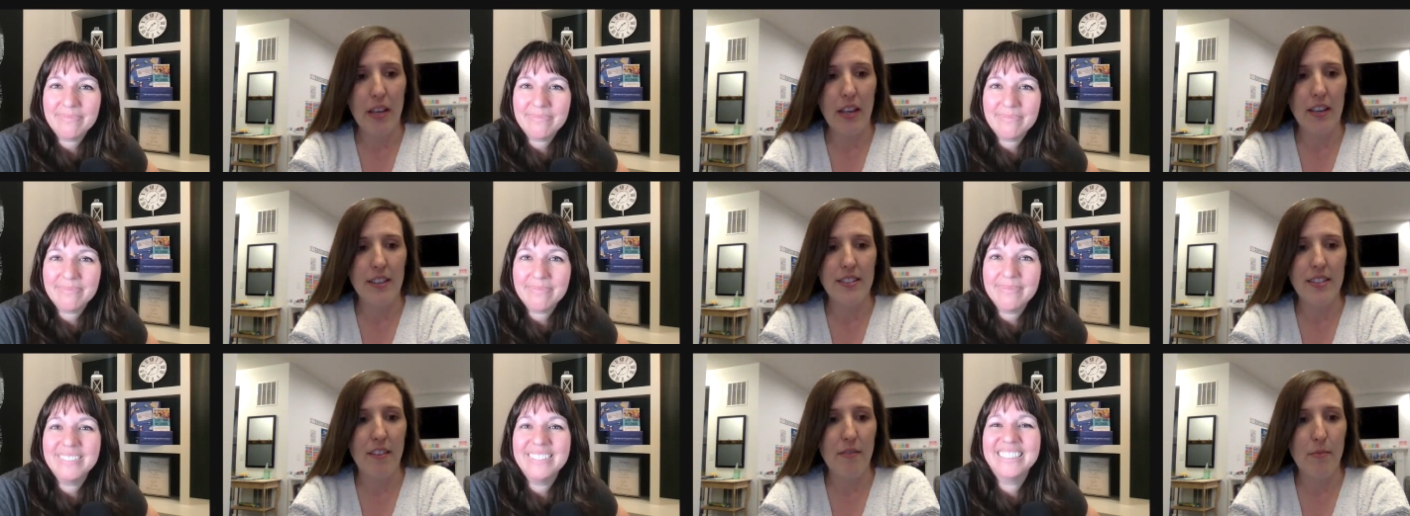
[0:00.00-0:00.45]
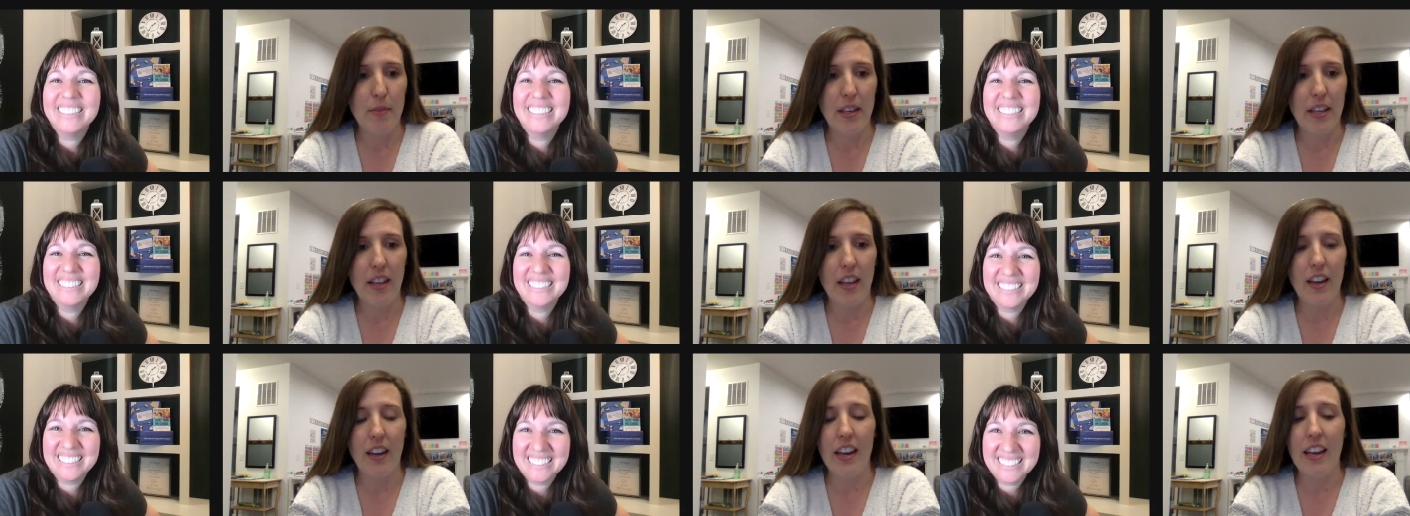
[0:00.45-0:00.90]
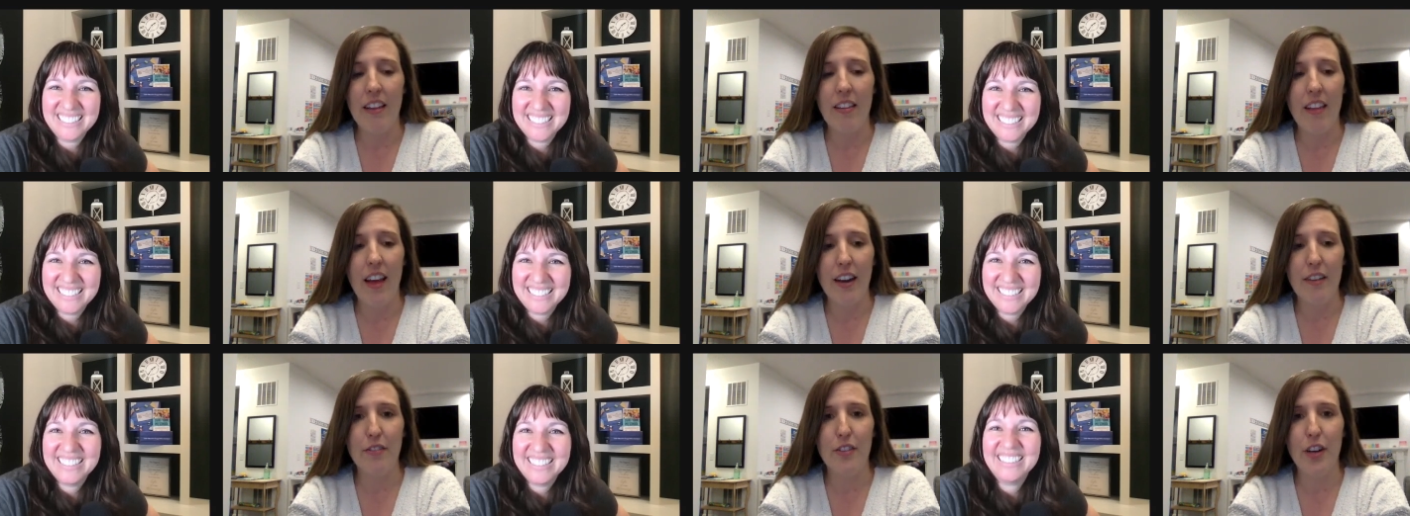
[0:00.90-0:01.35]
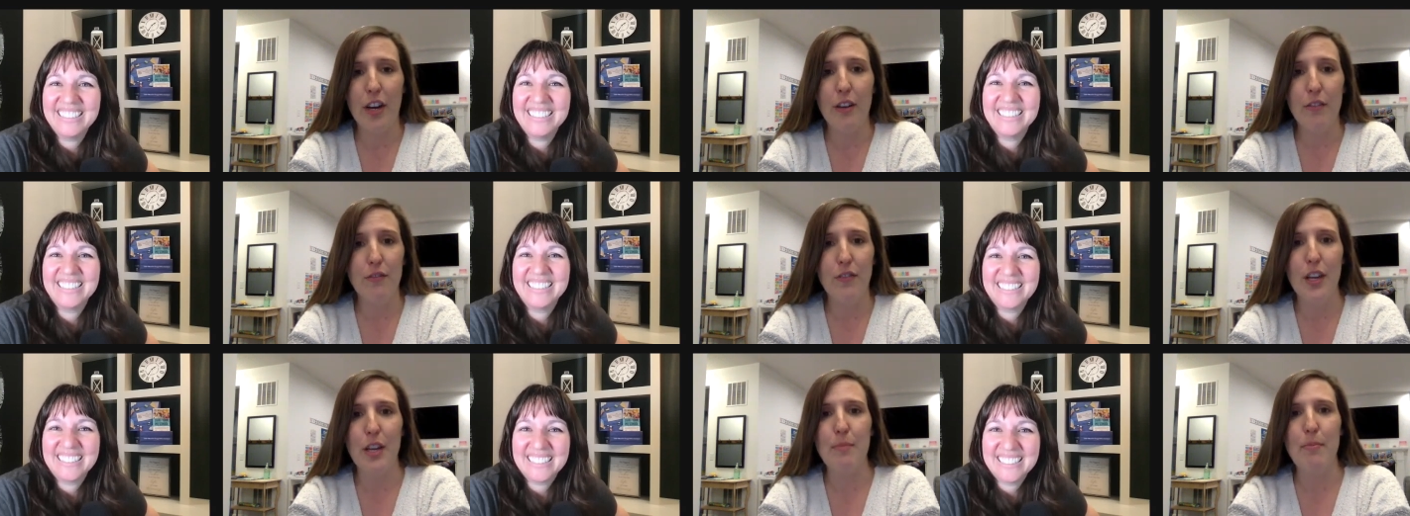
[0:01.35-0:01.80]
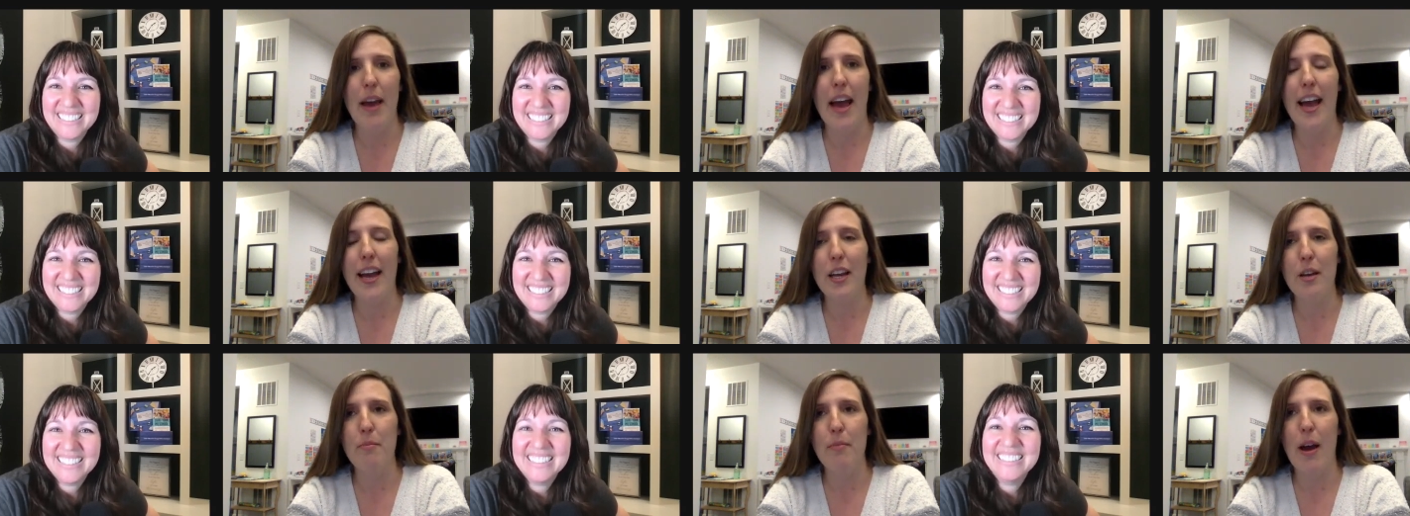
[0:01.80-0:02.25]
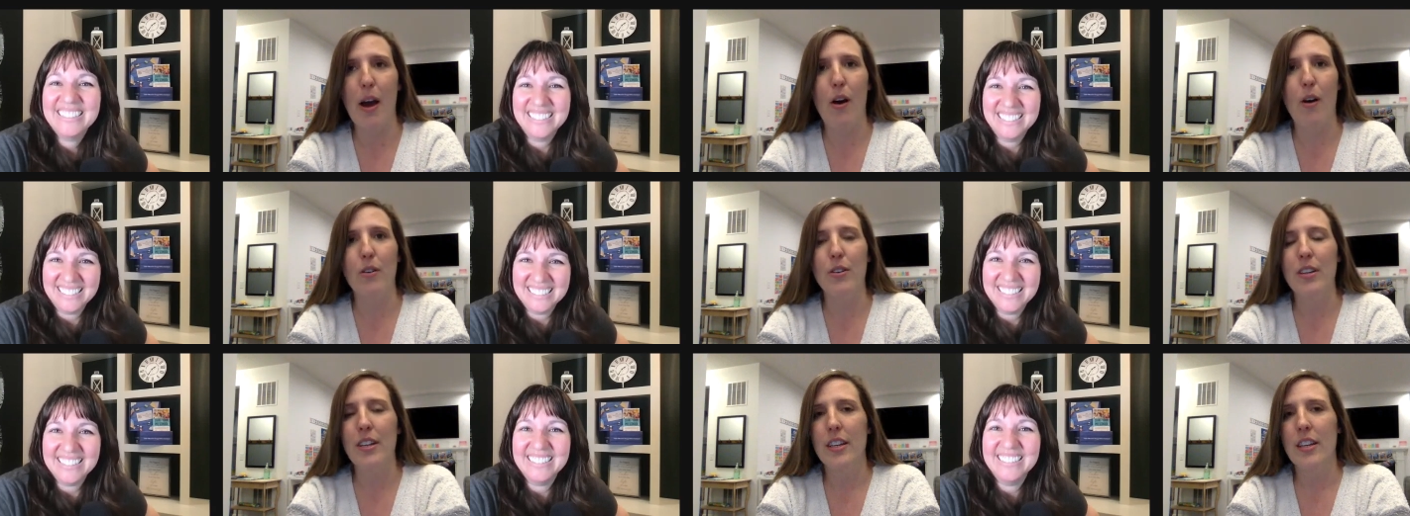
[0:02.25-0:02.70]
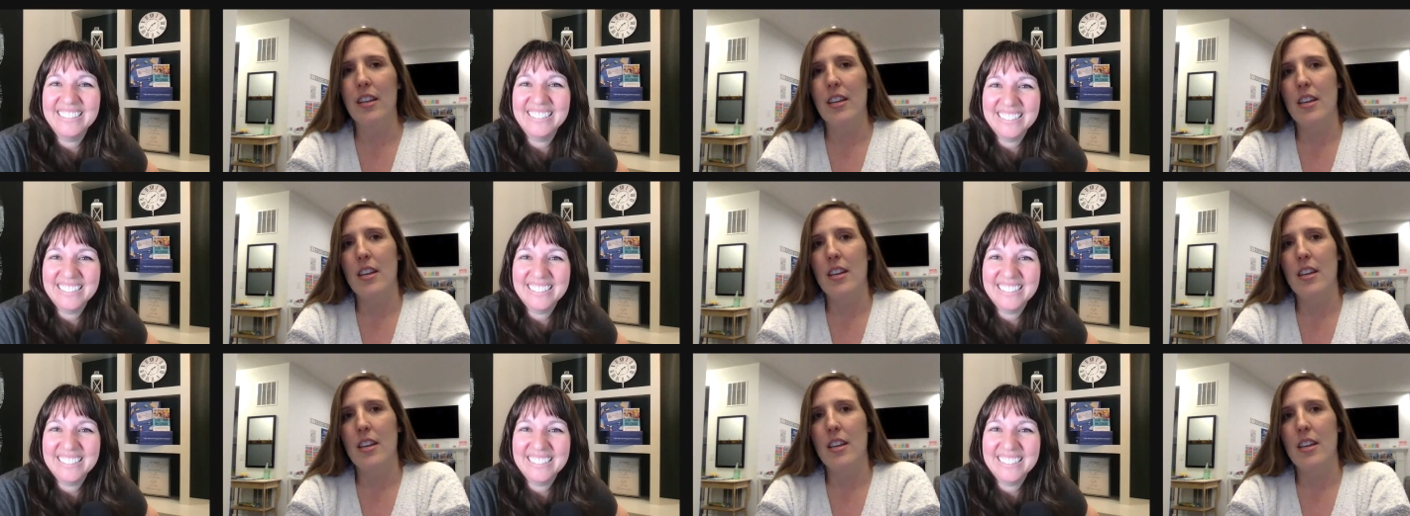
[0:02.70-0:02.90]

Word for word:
Speaker 1: because I've been getting a lot of great feedback about mm-hmm.